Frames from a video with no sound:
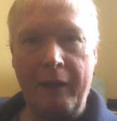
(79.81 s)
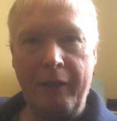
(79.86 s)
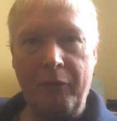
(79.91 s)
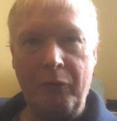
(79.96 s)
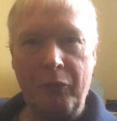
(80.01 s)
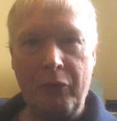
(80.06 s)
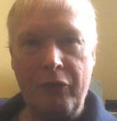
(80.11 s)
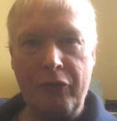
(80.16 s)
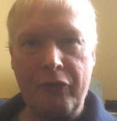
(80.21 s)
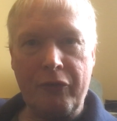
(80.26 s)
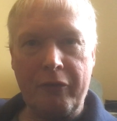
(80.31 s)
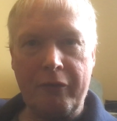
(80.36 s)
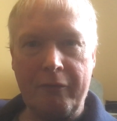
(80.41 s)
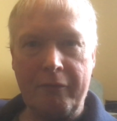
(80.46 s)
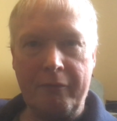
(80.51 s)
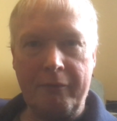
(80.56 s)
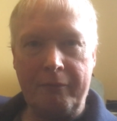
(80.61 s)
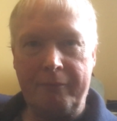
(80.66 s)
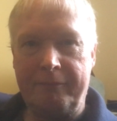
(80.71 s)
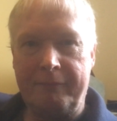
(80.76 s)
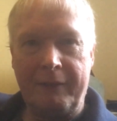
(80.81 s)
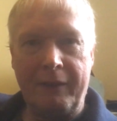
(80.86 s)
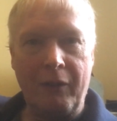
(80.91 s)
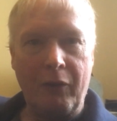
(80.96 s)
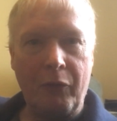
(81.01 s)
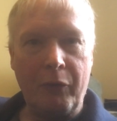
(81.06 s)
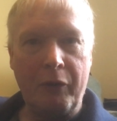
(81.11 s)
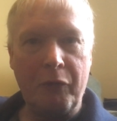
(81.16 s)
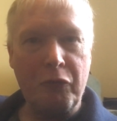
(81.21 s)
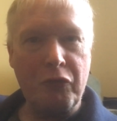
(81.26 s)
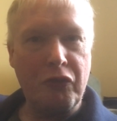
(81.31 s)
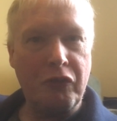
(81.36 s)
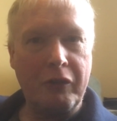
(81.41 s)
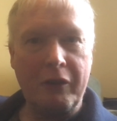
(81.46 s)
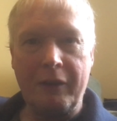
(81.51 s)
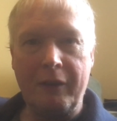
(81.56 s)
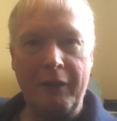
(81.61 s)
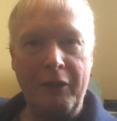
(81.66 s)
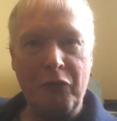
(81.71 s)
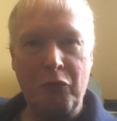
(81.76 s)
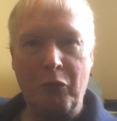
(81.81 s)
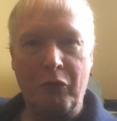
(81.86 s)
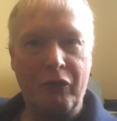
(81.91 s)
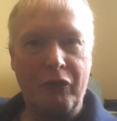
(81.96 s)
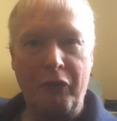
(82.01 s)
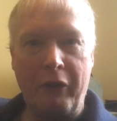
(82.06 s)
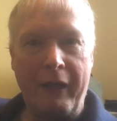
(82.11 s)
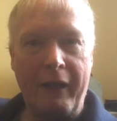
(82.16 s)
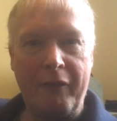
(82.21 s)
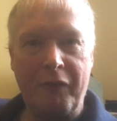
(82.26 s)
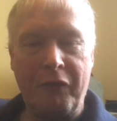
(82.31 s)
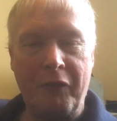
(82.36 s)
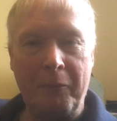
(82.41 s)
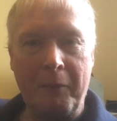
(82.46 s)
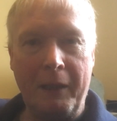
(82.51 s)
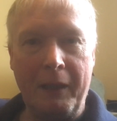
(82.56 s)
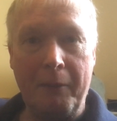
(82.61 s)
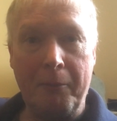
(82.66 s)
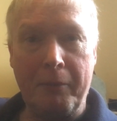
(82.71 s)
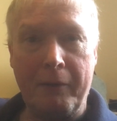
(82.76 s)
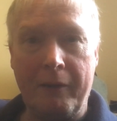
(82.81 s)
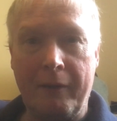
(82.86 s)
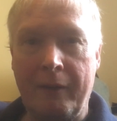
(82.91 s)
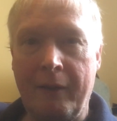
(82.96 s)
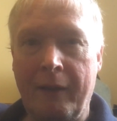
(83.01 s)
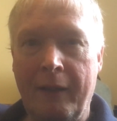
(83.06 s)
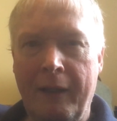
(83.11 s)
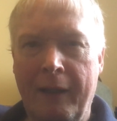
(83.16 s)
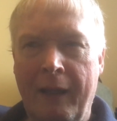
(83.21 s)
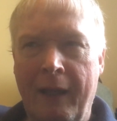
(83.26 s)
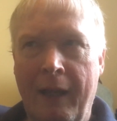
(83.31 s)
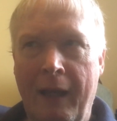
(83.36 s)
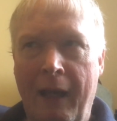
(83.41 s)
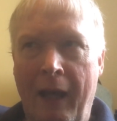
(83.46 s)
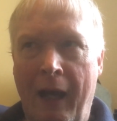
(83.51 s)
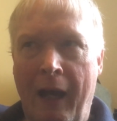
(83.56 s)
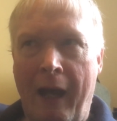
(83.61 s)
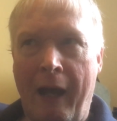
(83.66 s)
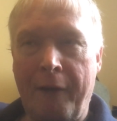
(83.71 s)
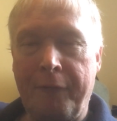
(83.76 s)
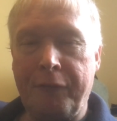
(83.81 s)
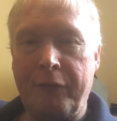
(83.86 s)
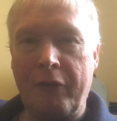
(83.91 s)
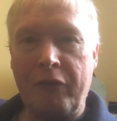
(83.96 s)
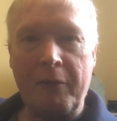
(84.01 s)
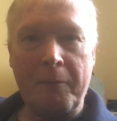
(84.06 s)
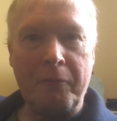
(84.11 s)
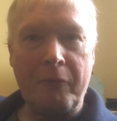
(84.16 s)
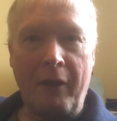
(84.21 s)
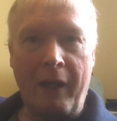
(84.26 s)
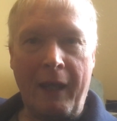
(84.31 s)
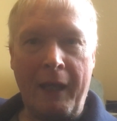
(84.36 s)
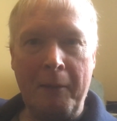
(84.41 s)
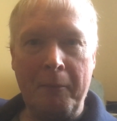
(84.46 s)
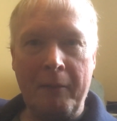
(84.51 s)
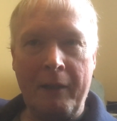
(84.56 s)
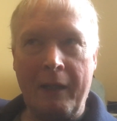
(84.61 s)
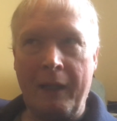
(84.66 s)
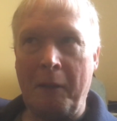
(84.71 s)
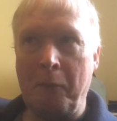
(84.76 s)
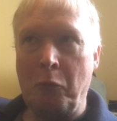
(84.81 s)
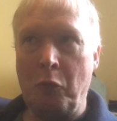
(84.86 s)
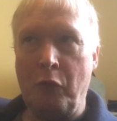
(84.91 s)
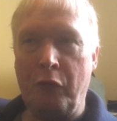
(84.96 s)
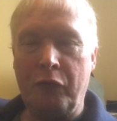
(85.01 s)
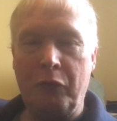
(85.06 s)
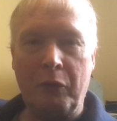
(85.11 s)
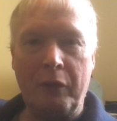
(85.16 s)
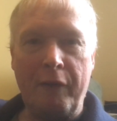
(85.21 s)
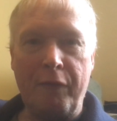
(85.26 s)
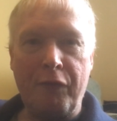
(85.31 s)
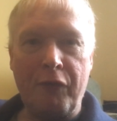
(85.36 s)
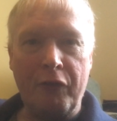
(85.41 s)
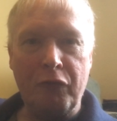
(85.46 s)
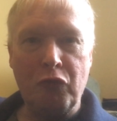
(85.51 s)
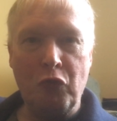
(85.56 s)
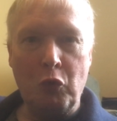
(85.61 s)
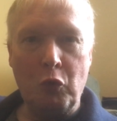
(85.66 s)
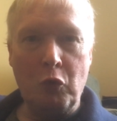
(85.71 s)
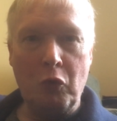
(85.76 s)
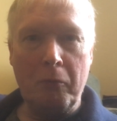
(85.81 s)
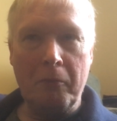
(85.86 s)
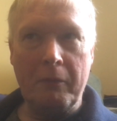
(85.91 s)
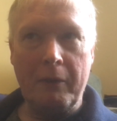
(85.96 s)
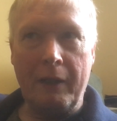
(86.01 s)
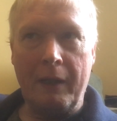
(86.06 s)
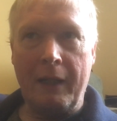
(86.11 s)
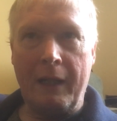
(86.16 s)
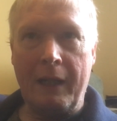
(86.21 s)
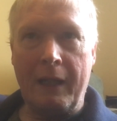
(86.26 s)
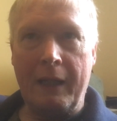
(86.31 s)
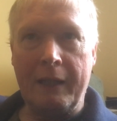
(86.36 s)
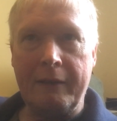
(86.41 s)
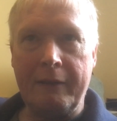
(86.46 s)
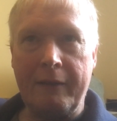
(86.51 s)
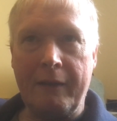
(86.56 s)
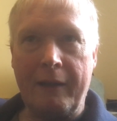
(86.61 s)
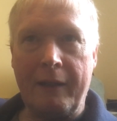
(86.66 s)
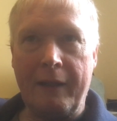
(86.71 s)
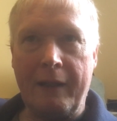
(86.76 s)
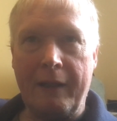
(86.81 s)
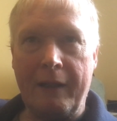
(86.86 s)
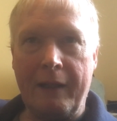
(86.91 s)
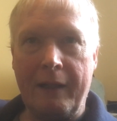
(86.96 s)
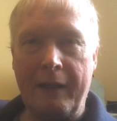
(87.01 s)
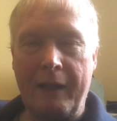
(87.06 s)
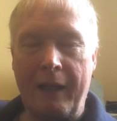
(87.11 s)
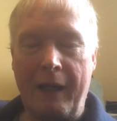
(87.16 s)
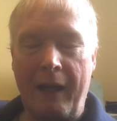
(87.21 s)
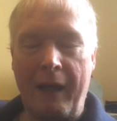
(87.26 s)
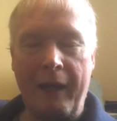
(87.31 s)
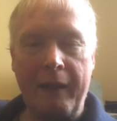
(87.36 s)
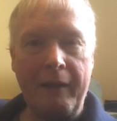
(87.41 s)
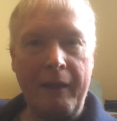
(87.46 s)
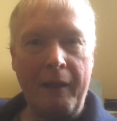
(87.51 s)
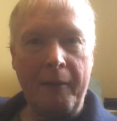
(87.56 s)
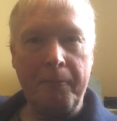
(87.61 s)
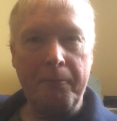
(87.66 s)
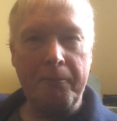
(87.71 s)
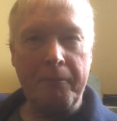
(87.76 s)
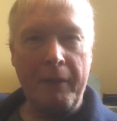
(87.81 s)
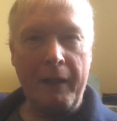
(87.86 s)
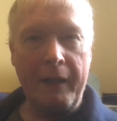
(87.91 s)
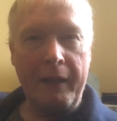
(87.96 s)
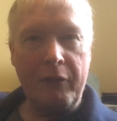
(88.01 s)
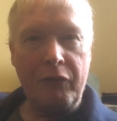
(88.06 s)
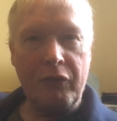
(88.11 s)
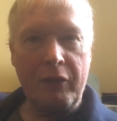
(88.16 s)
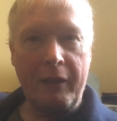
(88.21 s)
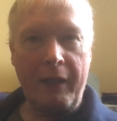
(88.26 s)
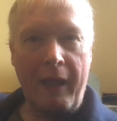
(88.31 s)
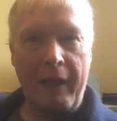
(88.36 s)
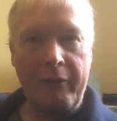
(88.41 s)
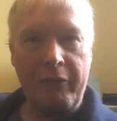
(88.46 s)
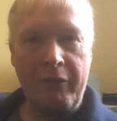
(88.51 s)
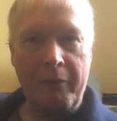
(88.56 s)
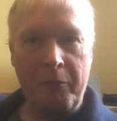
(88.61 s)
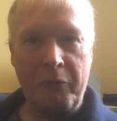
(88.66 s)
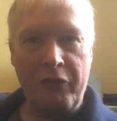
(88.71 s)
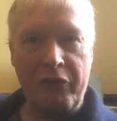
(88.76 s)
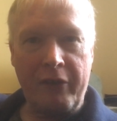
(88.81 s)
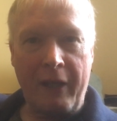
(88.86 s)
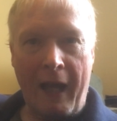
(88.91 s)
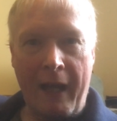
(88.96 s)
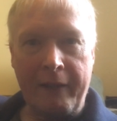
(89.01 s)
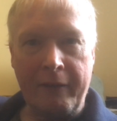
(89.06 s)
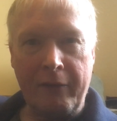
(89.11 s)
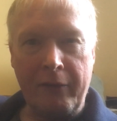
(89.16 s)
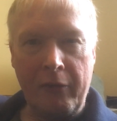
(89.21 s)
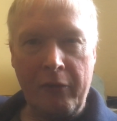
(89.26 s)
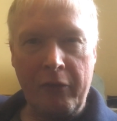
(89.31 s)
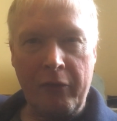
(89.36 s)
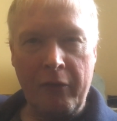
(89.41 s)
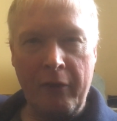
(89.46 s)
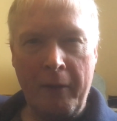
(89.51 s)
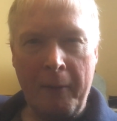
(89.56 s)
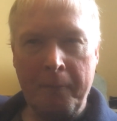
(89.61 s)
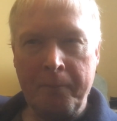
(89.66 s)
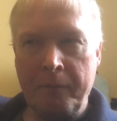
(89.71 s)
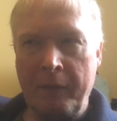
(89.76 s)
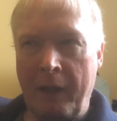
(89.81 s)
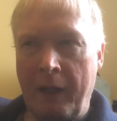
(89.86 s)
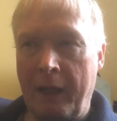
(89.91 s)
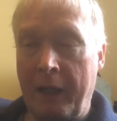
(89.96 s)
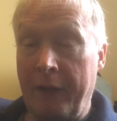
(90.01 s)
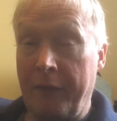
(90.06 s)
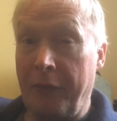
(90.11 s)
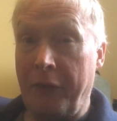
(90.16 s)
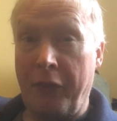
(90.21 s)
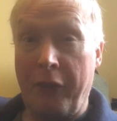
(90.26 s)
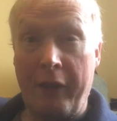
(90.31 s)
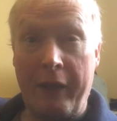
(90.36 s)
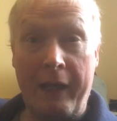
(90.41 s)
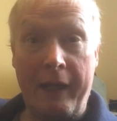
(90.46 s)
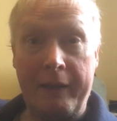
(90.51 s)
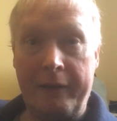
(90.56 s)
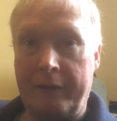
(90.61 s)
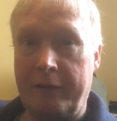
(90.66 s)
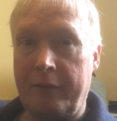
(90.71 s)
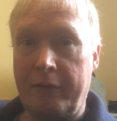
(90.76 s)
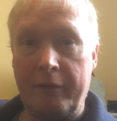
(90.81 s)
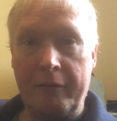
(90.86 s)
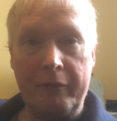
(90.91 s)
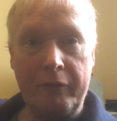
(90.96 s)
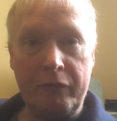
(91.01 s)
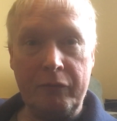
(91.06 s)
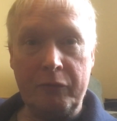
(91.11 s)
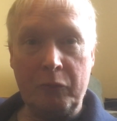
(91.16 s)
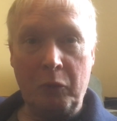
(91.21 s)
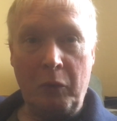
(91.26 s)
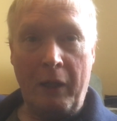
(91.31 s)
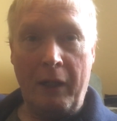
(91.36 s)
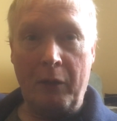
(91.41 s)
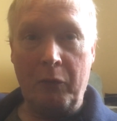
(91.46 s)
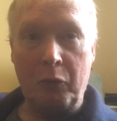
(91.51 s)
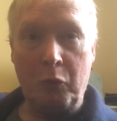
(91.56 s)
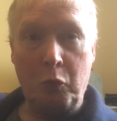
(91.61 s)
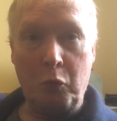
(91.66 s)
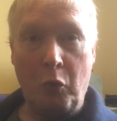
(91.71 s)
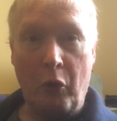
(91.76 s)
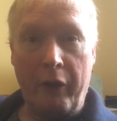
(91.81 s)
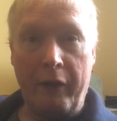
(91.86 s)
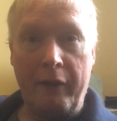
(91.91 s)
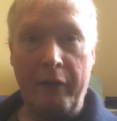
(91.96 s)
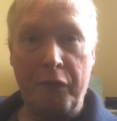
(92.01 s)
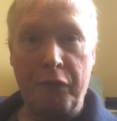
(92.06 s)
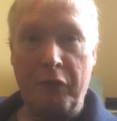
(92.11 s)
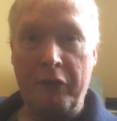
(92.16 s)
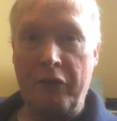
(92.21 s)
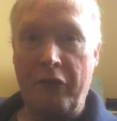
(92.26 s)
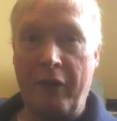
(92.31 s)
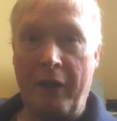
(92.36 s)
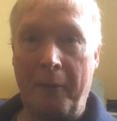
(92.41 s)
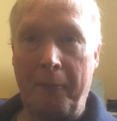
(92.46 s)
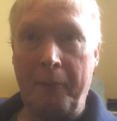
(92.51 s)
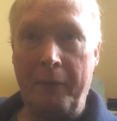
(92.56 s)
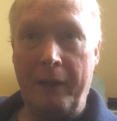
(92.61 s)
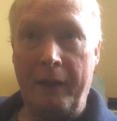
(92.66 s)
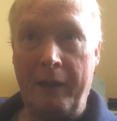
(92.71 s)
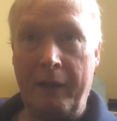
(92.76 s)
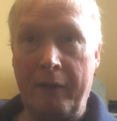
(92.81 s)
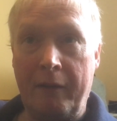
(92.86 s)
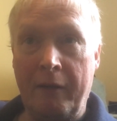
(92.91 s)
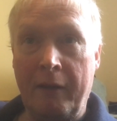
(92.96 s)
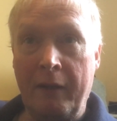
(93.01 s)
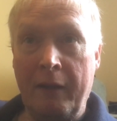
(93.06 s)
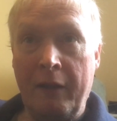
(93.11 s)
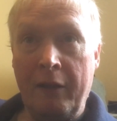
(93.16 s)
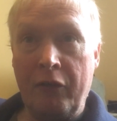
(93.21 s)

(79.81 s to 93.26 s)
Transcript: was, it was great for me. But after some time, then I moved to a different room, and I managed to get some stands, and that, wow, what a difference that made.